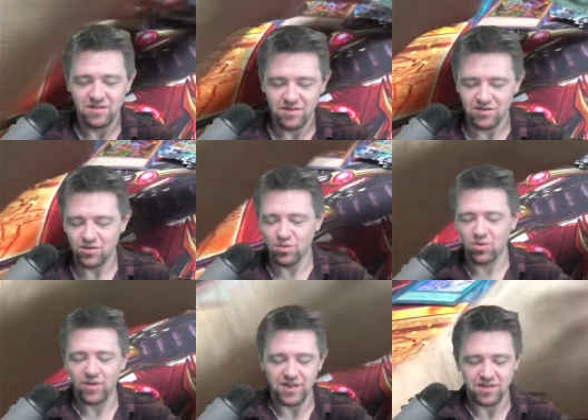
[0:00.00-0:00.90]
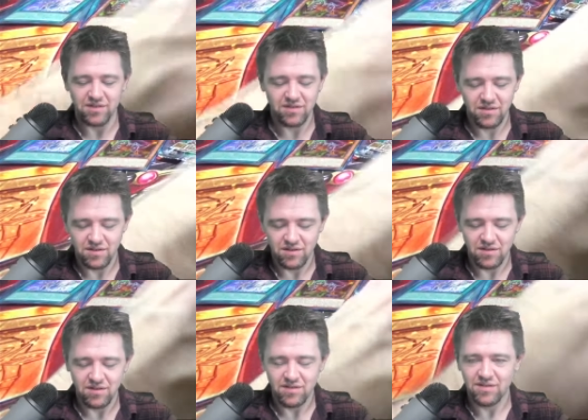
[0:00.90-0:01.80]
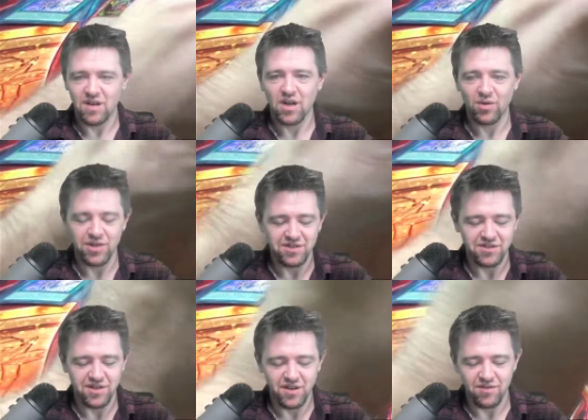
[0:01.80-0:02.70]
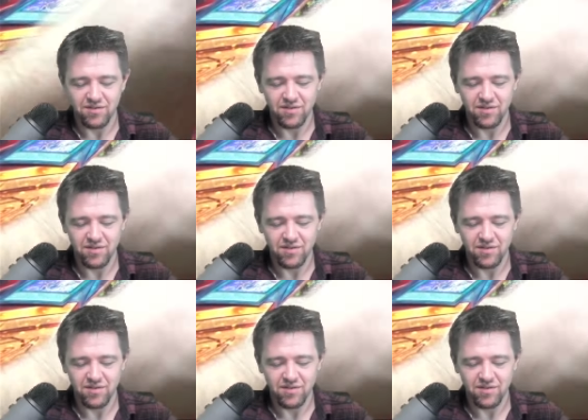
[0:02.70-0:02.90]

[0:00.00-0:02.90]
Too courageous. Not courageous enough.